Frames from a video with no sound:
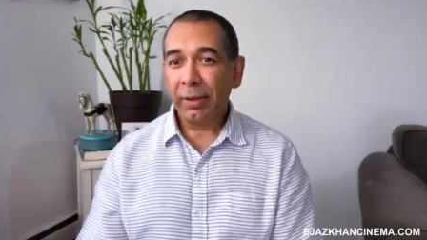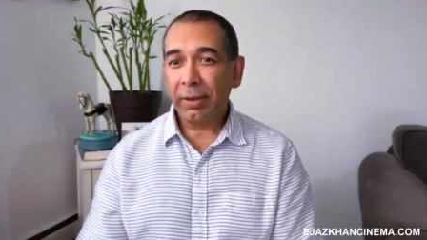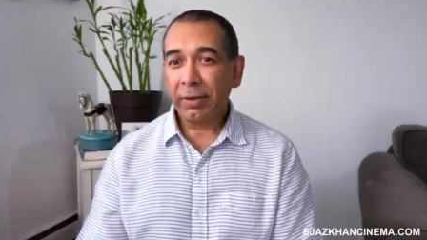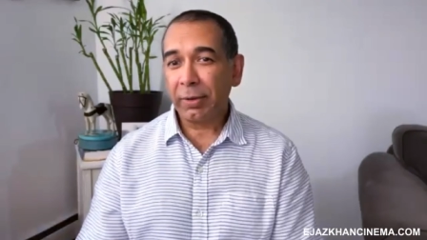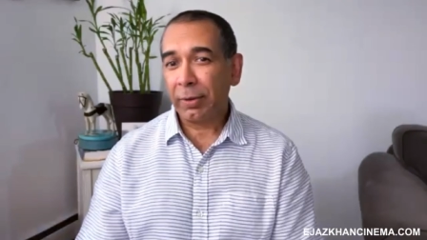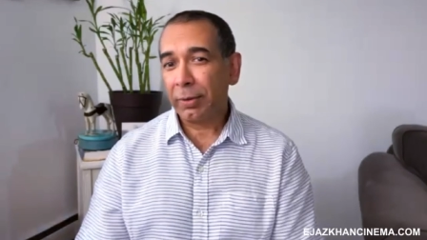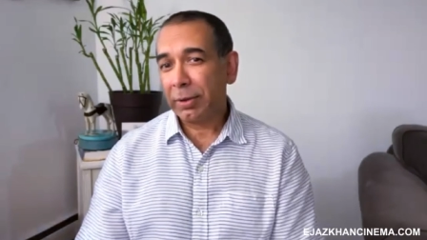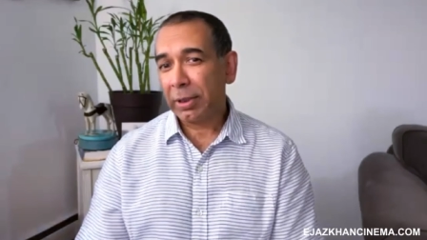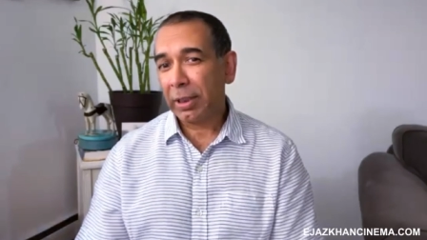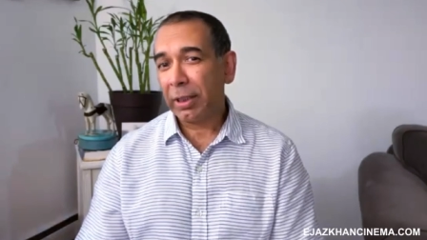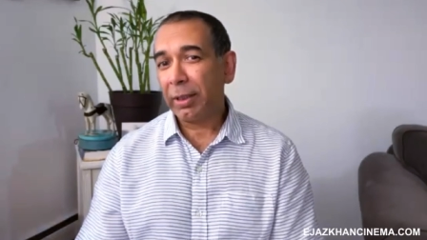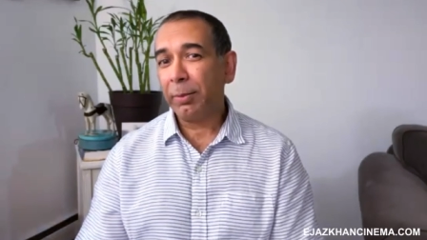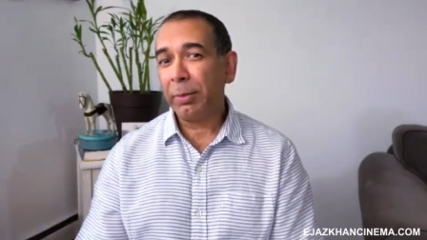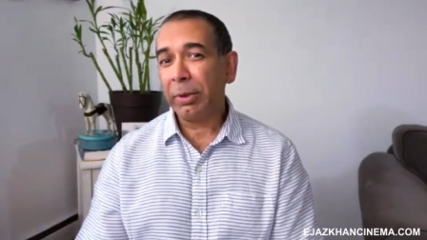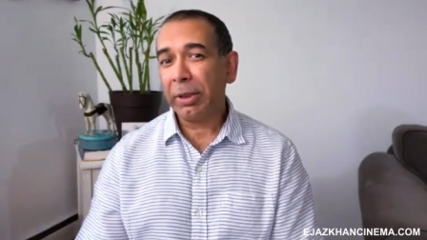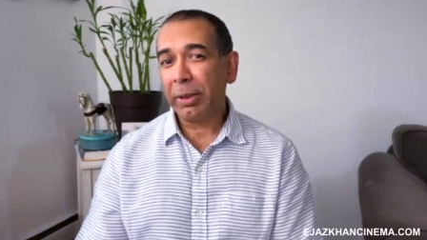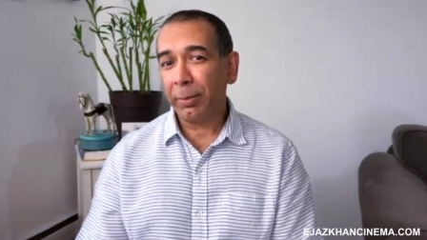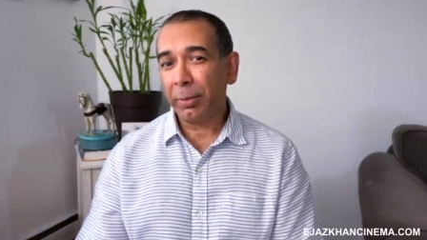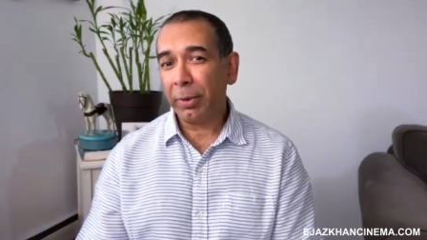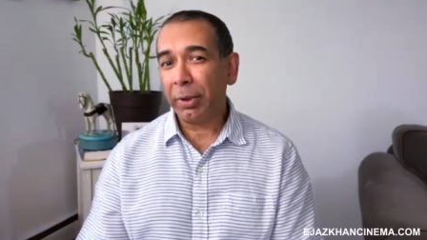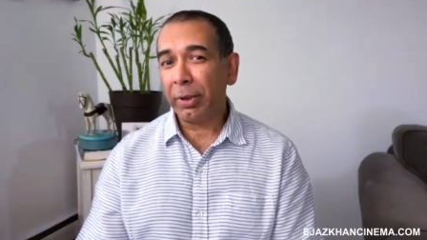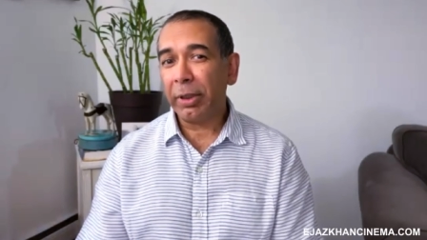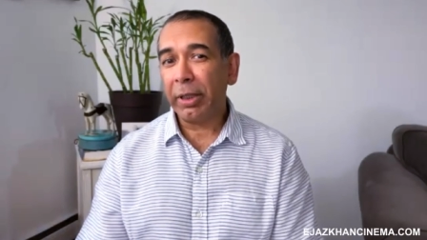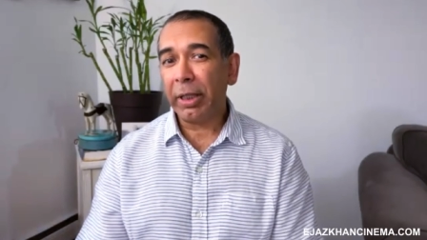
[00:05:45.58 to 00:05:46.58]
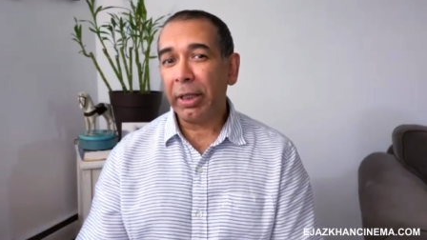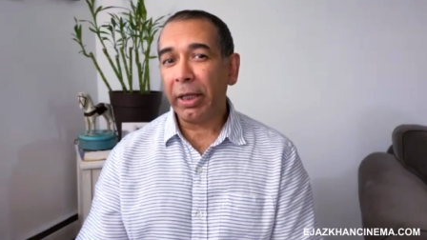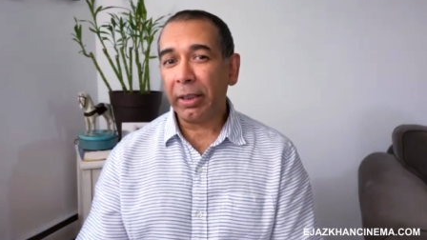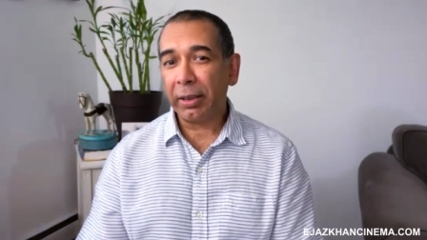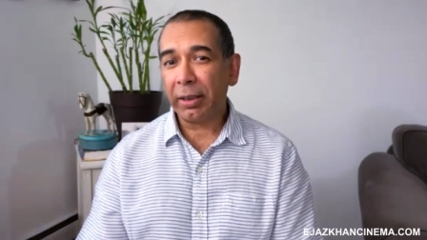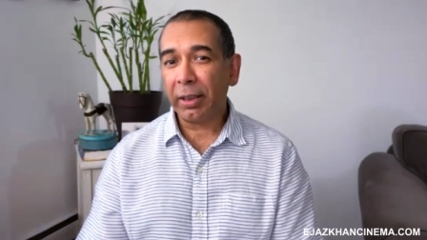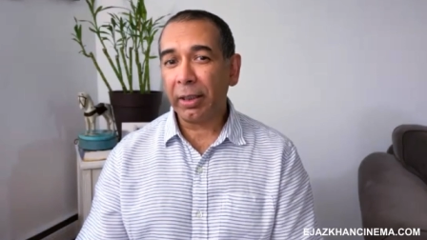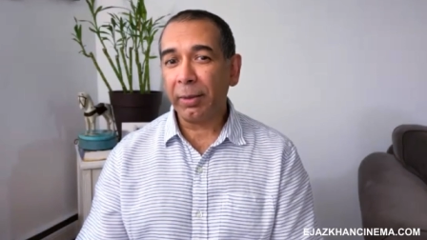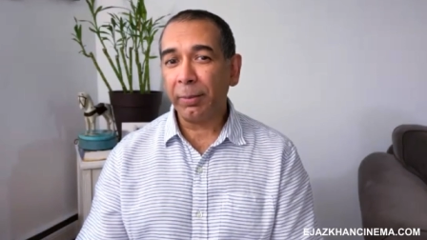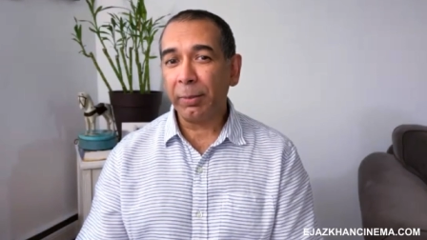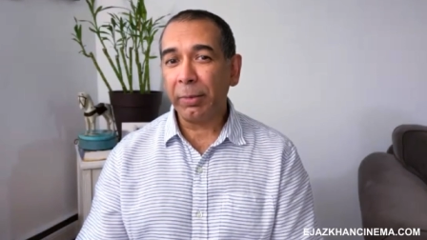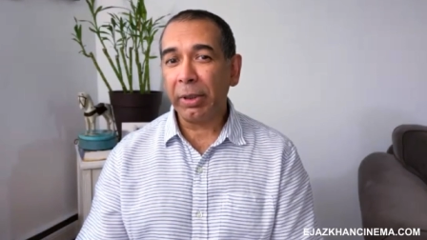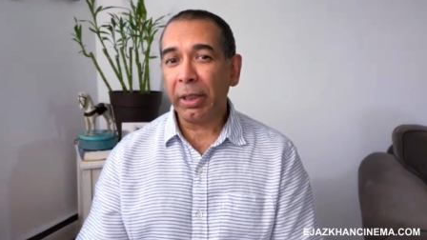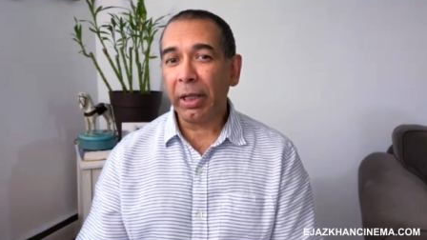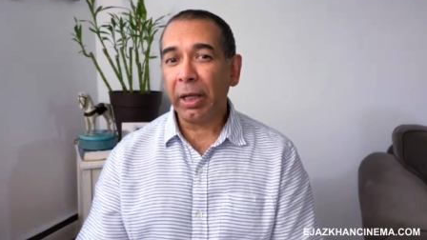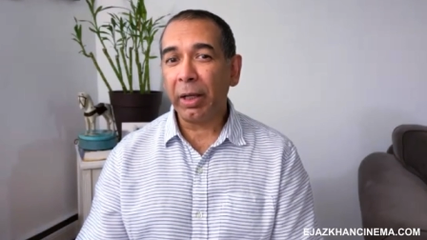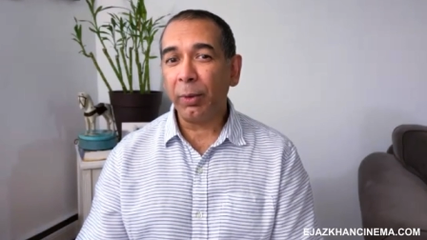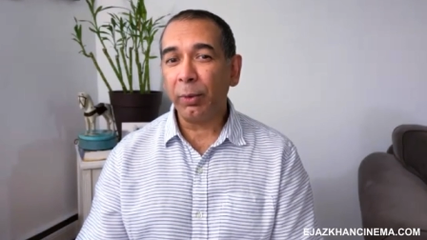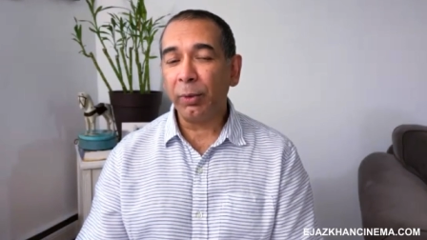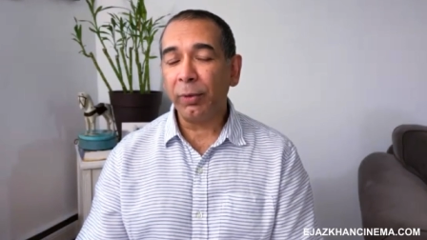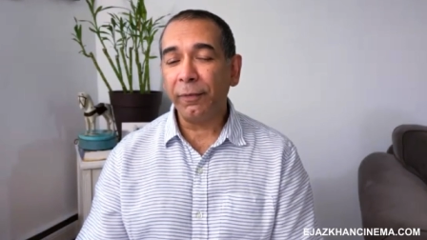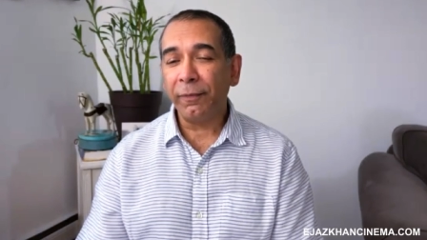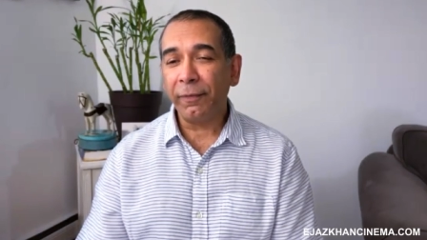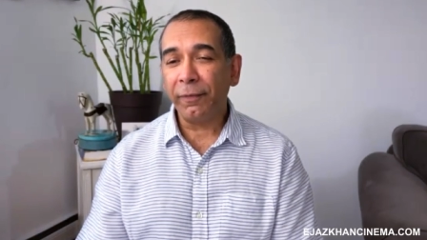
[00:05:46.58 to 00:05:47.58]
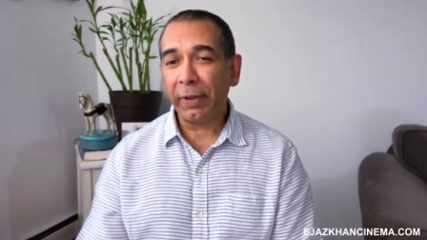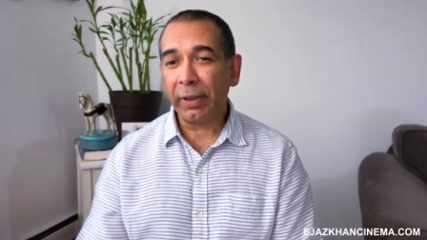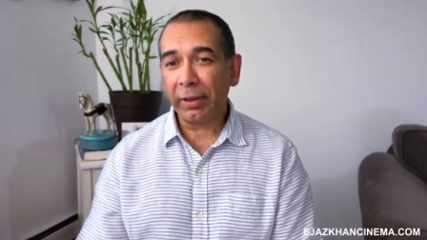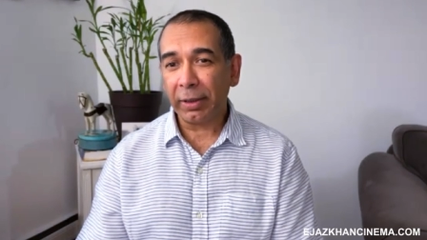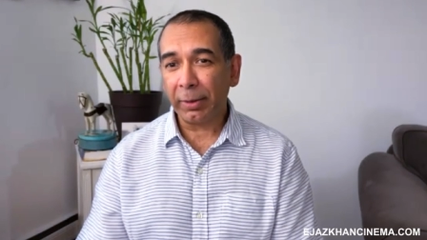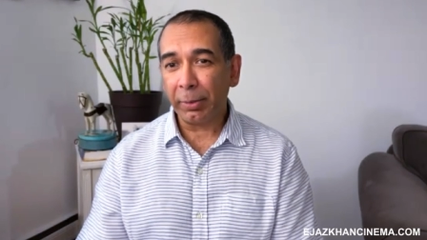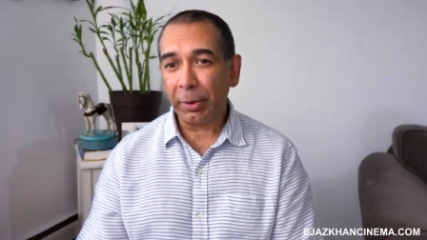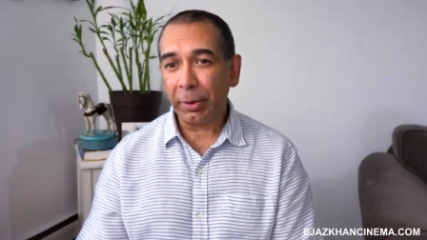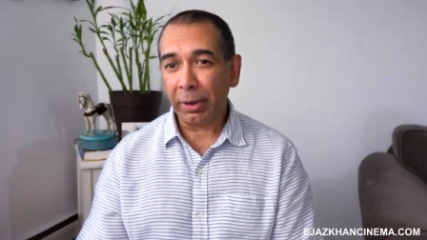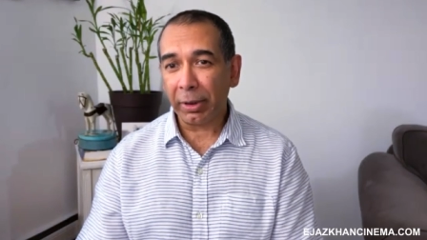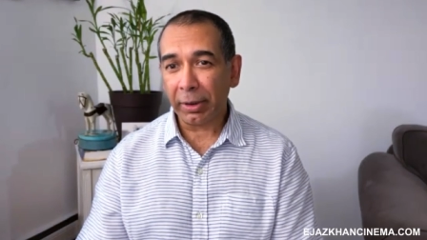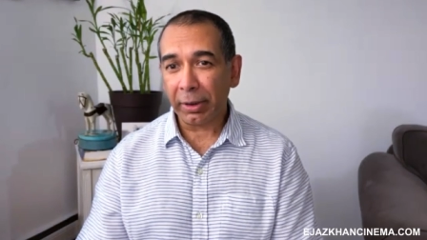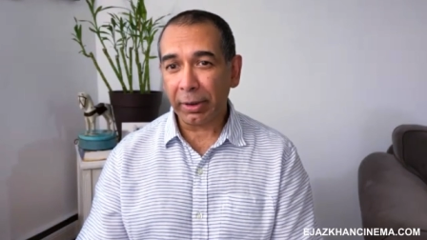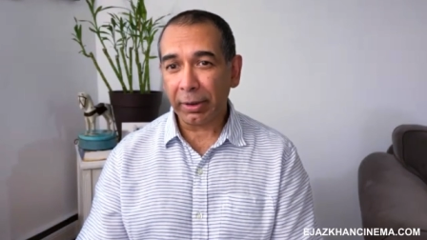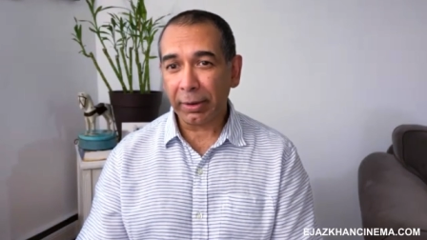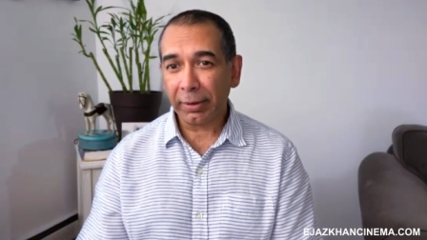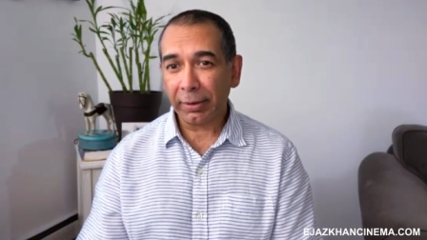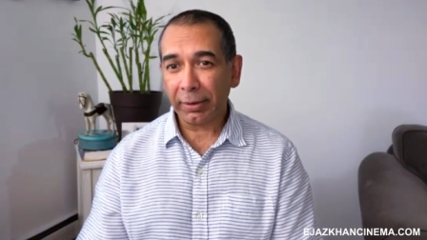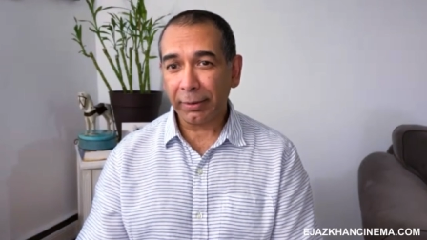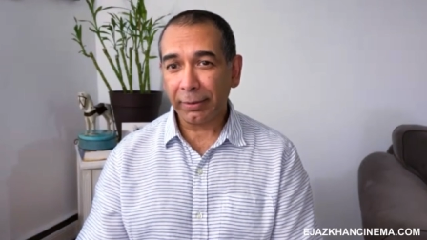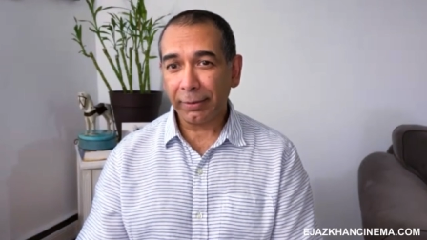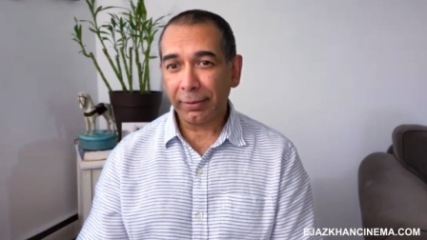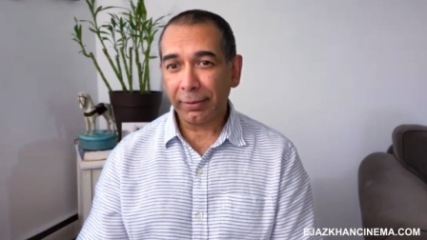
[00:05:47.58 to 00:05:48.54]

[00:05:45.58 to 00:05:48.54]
So tell me about that. Tell me how you felt about it.